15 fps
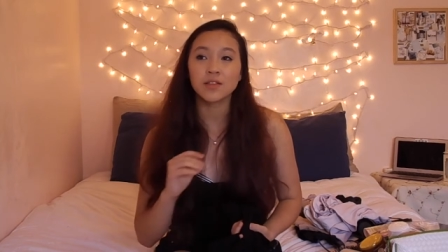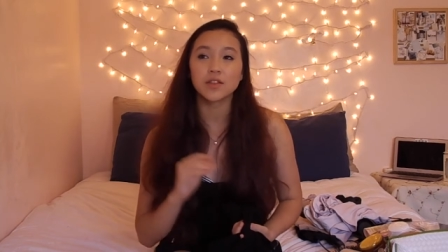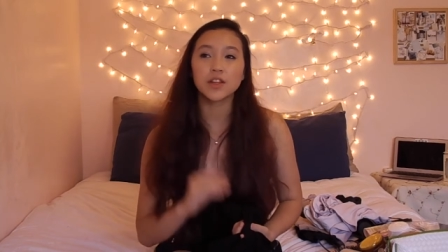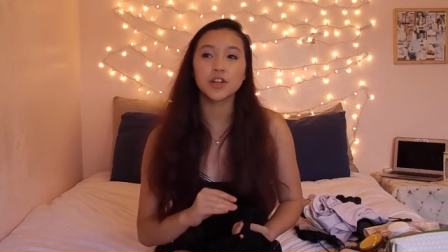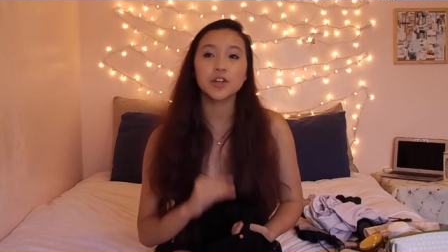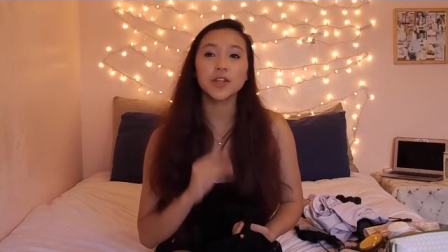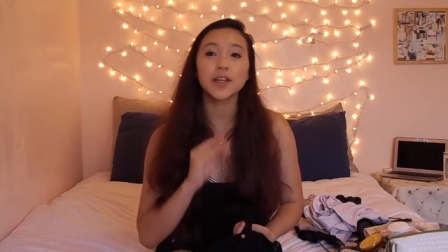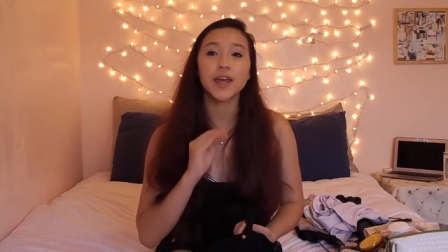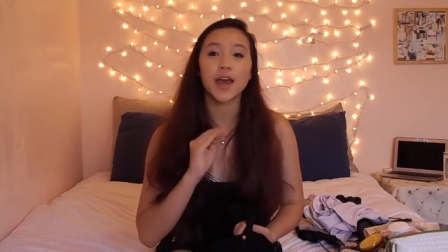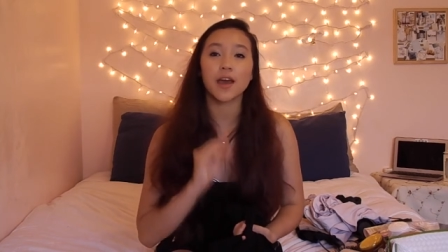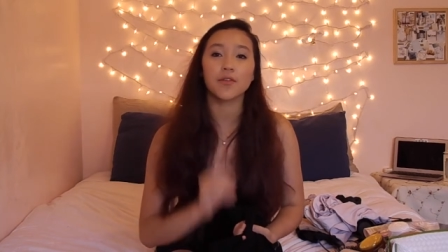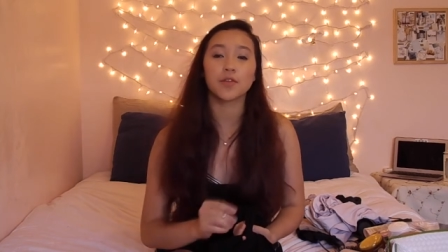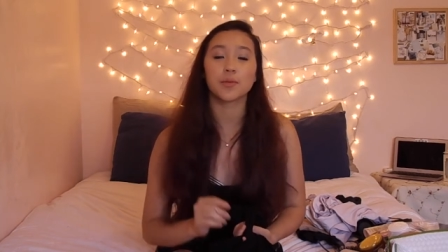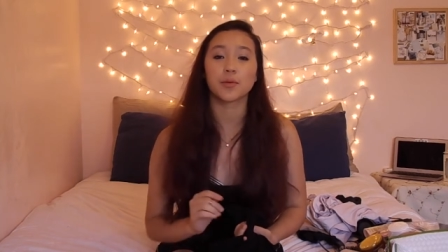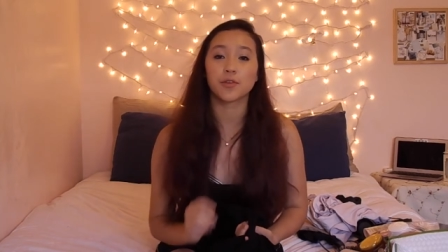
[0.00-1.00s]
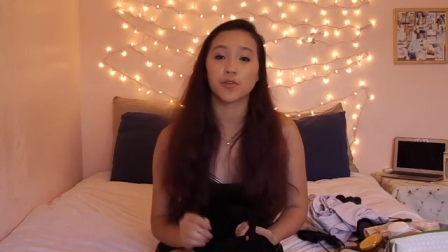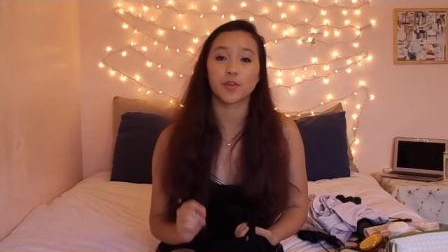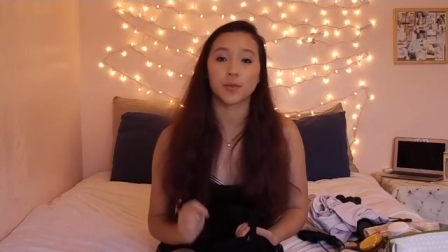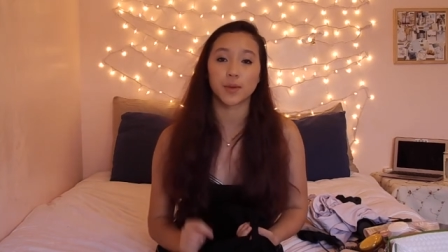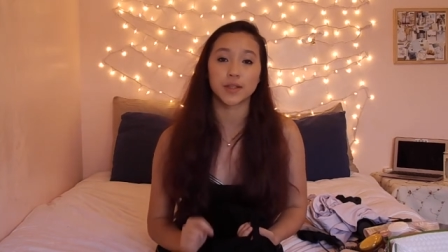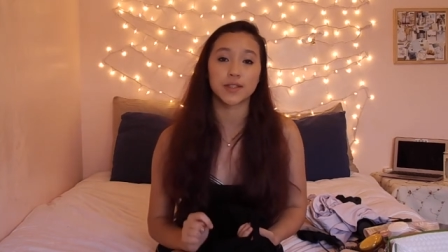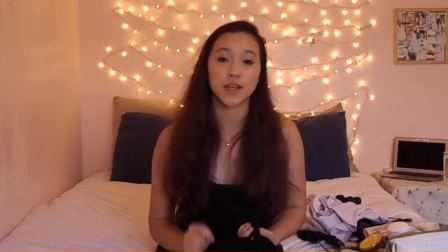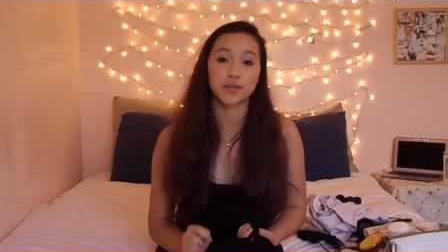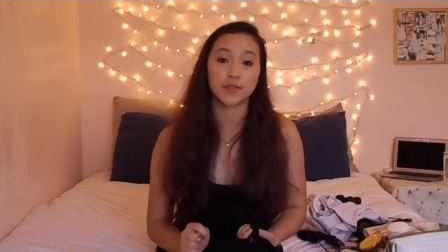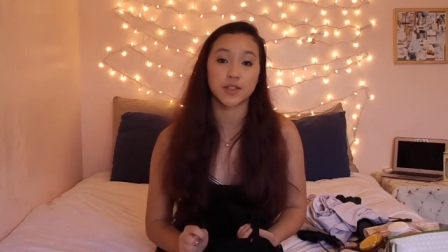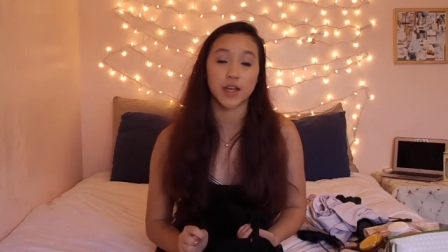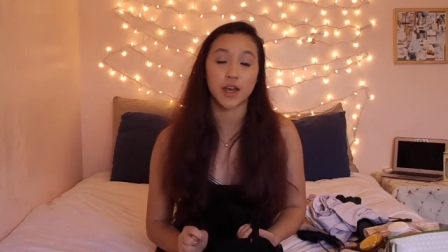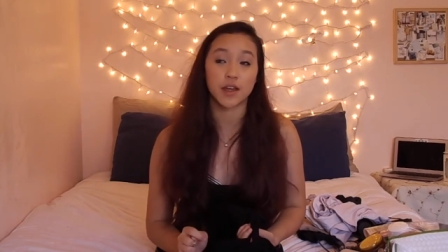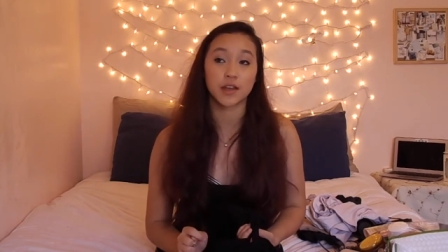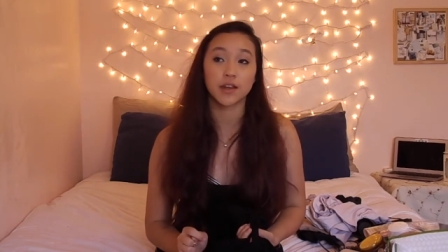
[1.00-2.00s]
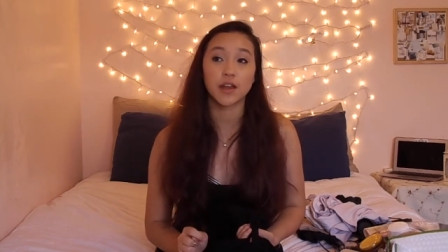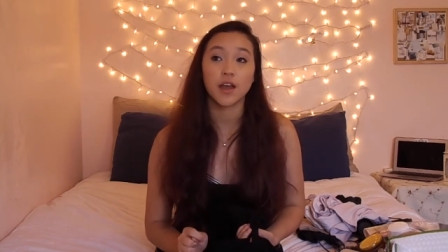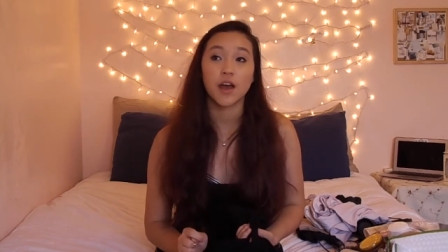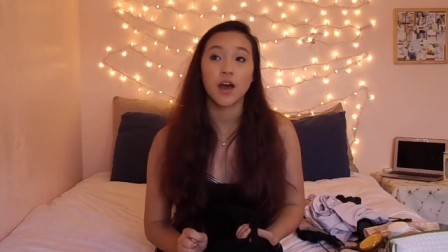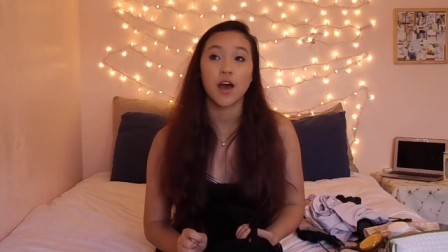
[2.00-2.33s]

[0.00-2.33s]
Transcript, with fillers: literally every performance I've done,